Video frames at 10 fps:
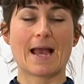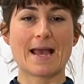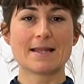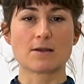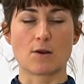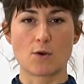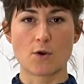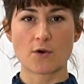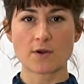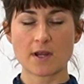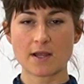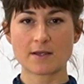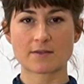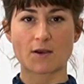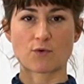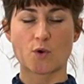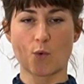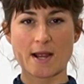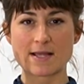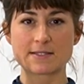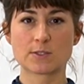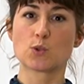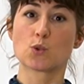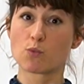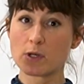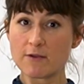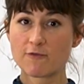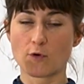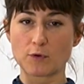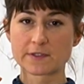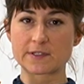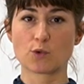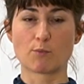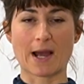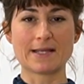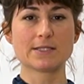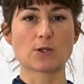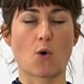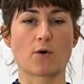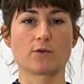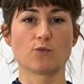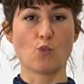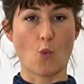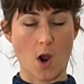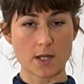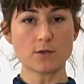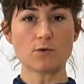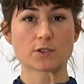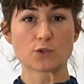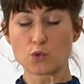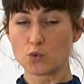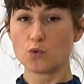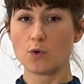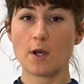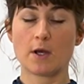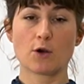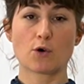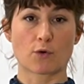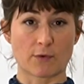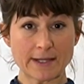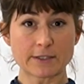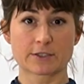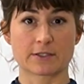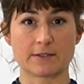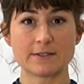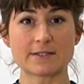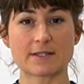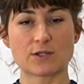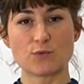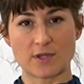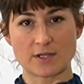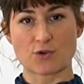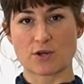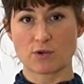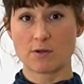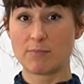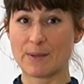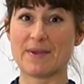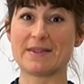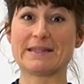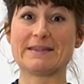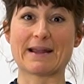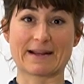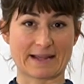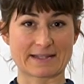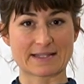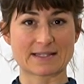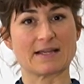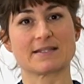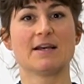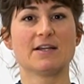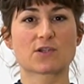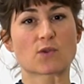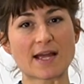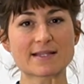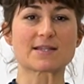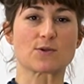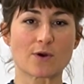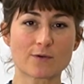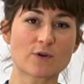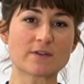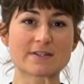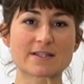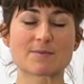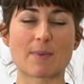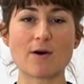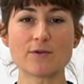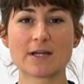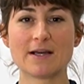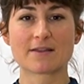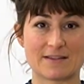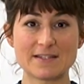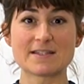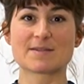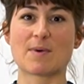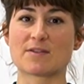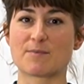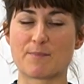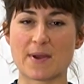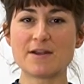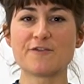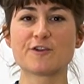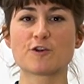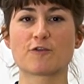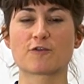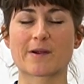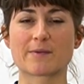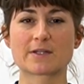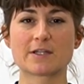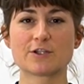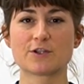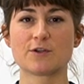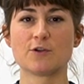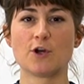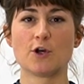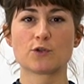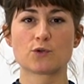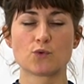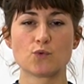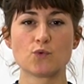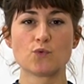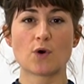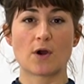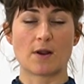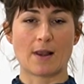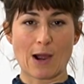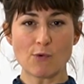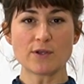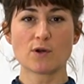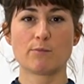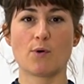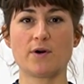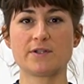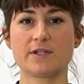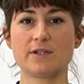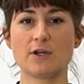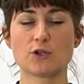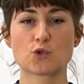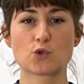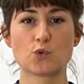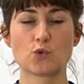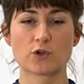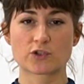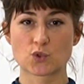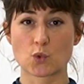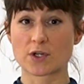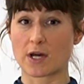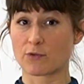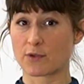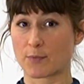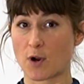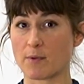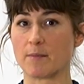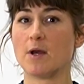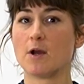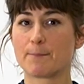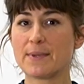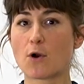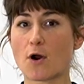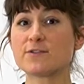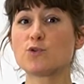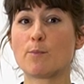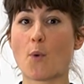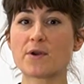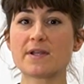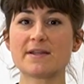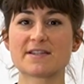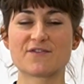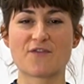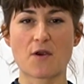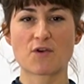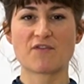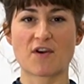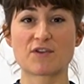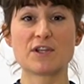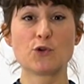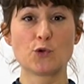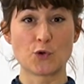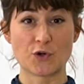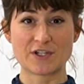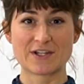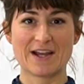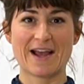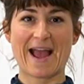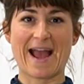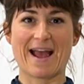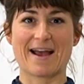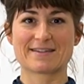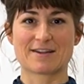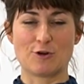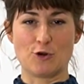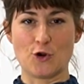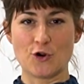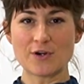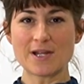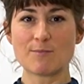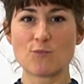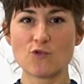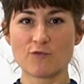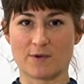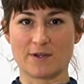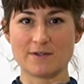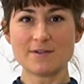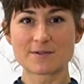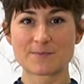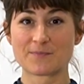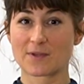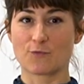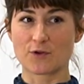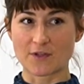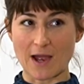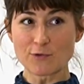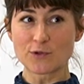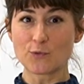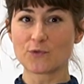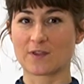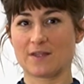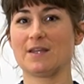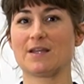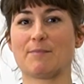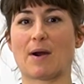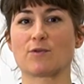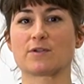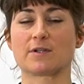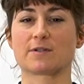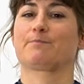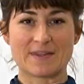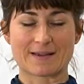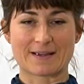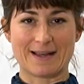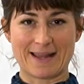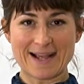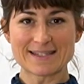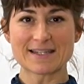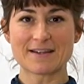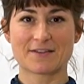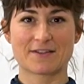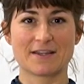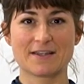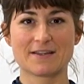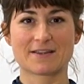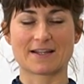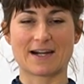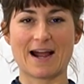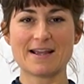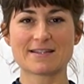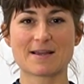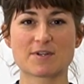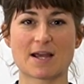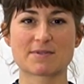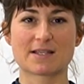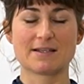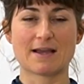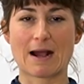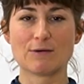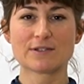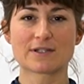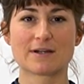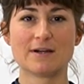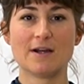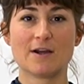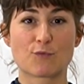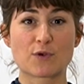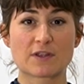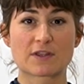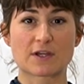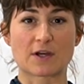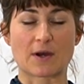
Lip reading: and learning that requires you to really focus your mind on 1 or 2 corrections that you then try to implement in that exercise. So that's not what this is about. This is about the benefit of repetition to allowing your body to sort out the problem, because your body is very, very good at learning movement without you thinking about it. The classic thing that I sometimes encounter with